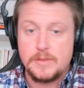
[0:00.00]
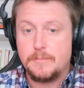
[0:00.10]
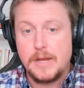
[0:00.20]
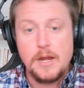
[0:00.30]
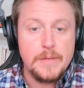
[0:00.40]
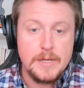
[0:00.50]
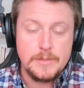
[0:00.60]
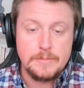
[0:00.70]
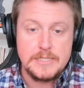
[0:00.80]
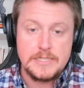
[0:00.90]
The bare
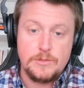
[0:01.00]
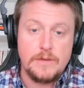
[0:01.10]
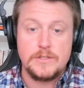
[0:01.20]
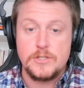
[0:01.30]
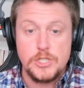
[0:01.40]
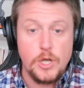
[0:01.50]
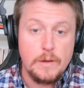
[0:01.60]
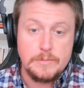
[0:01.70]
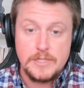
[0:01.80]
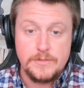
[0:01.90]
minimum is you have to
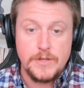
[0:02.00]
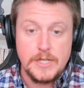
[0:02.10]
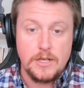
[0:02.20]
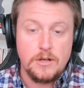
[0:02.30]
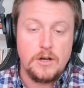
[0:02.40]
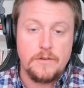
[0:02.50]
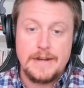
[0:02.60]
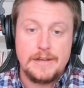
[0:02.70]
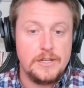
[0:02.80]
show up to the fucking call, right?